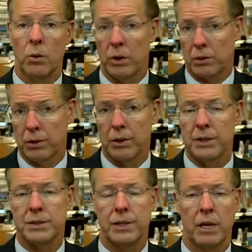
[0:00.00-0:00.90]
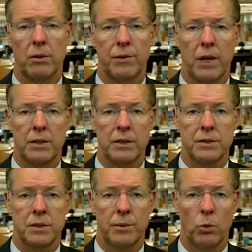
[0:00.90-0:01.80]
We've clearly seen that reflected
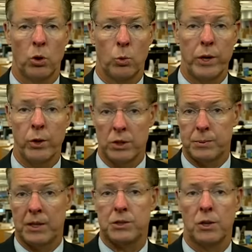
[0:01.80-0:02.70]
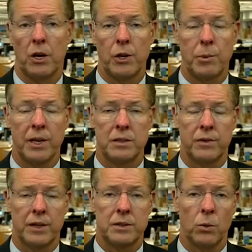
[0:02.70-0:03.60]
in some of the work we do, especially our UBS
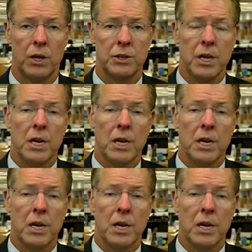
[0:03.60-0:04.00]
Investor Watch.